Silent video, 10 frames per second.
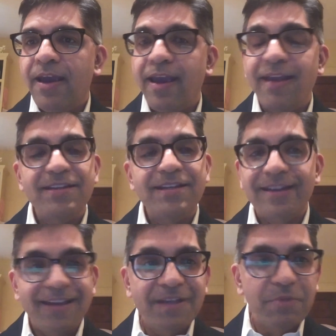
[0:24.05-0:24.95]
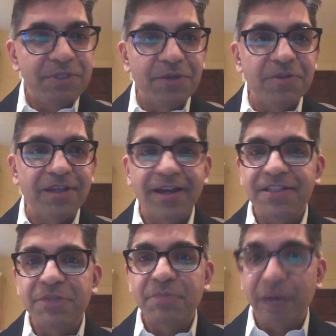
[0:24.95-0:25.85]
And today's episode's a
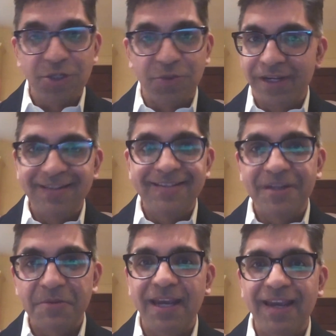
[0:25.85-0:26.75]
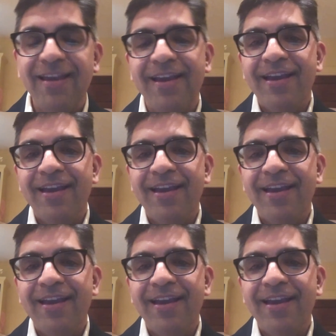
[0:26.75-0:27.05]
special one to me.